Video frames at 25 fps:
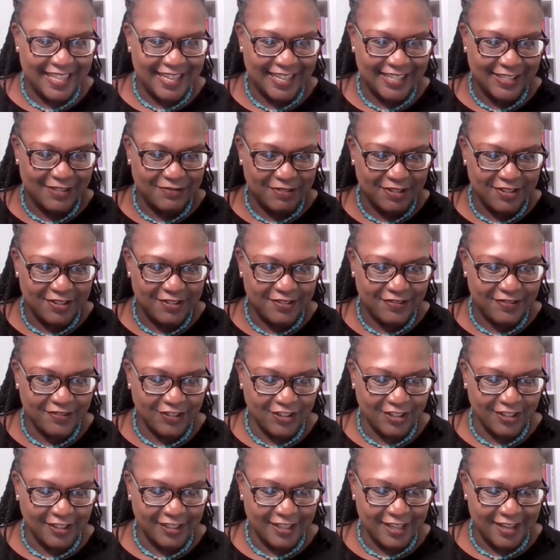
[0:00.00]
I think it's
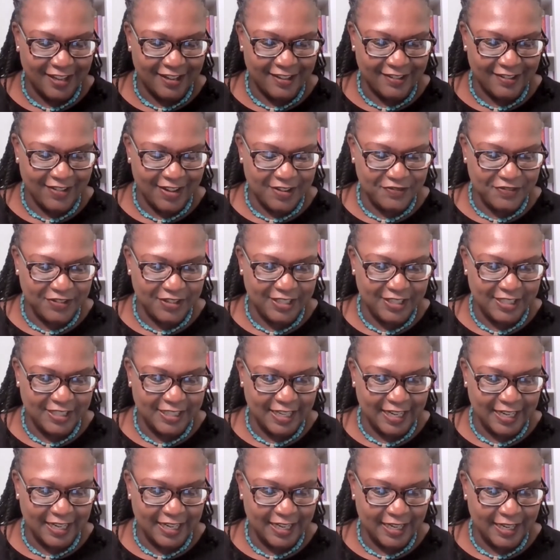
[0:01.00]
wonderful. Um, I
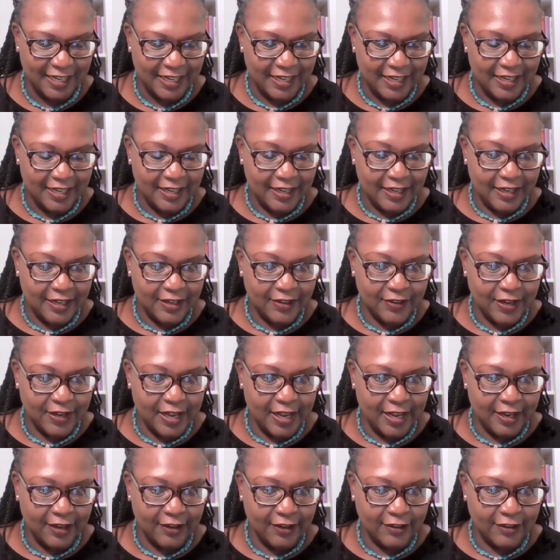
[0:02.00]
appreciate it.
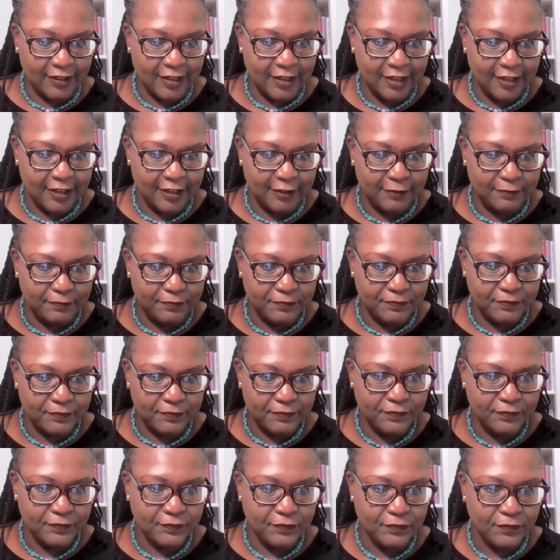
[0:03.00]
Okay. Um,
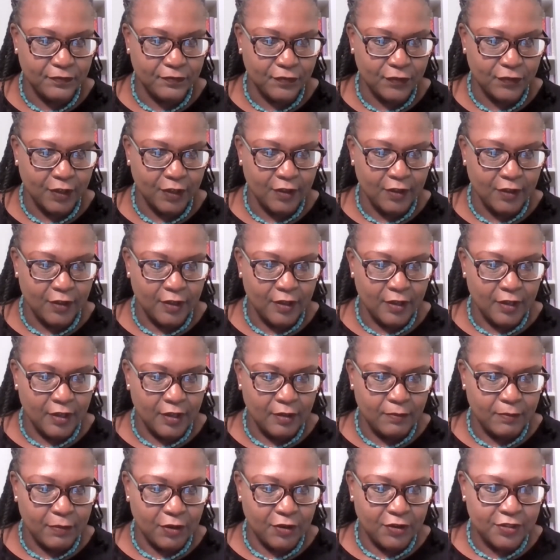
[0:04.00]

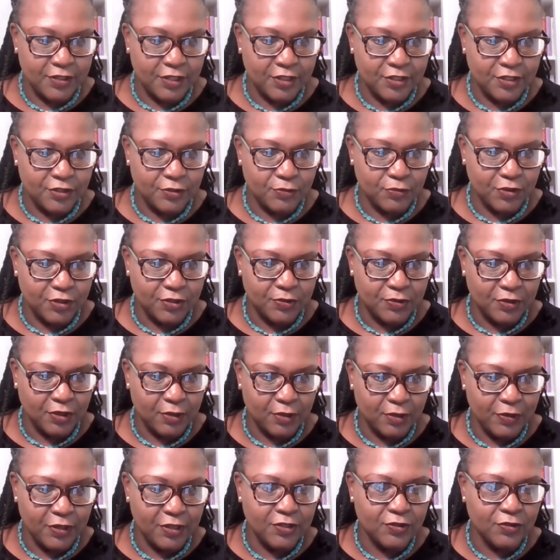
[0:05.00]
organization works with
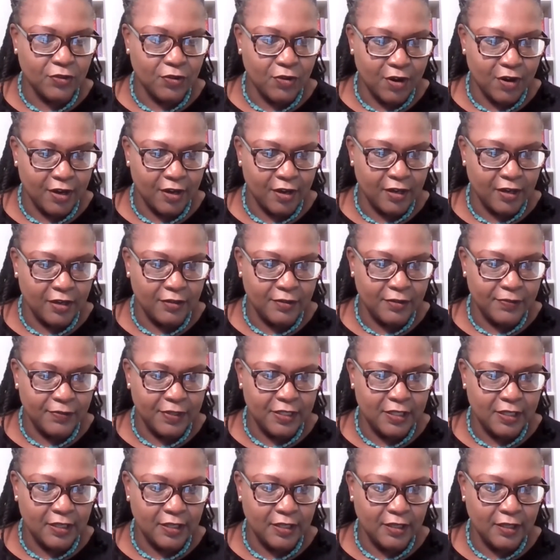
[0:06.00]
communities requiring
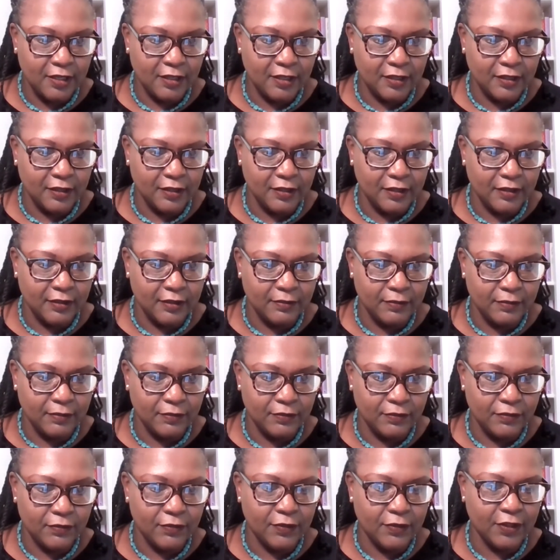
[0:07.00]
anonymity. Um,
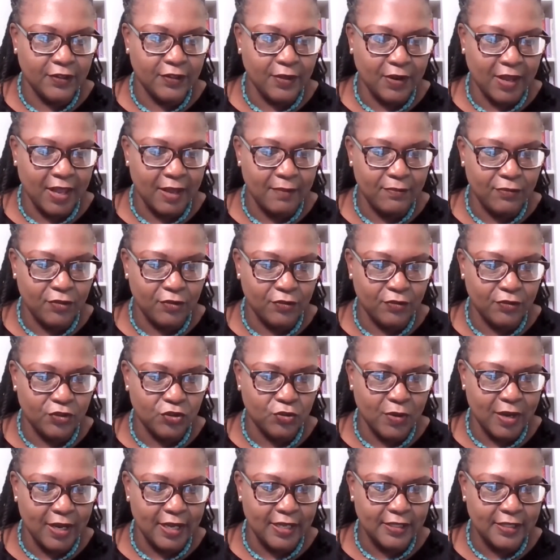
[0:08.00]
oh, that came through
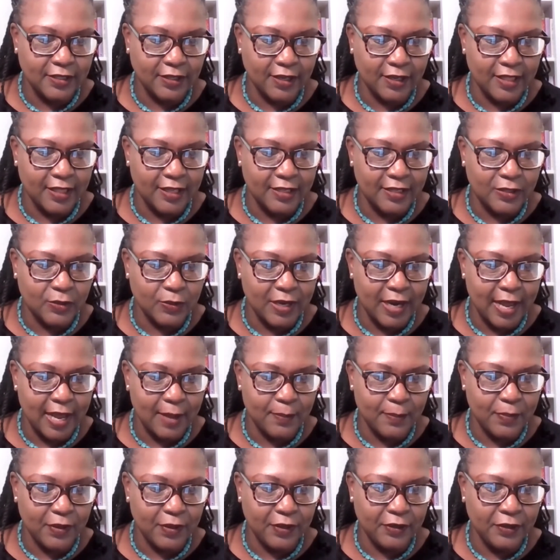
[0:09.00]
twice. Okay, that's what
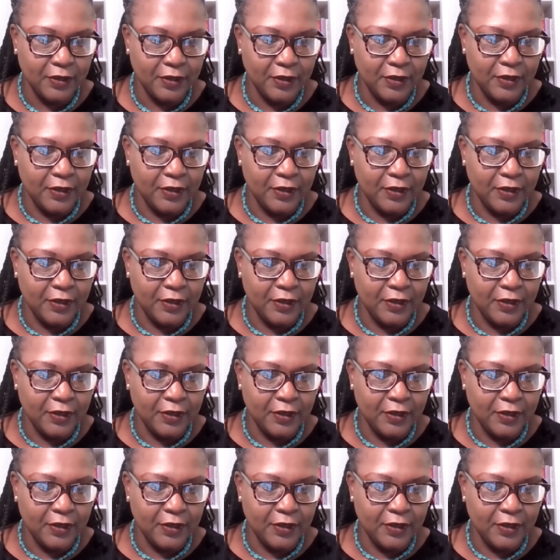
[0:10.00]
happened.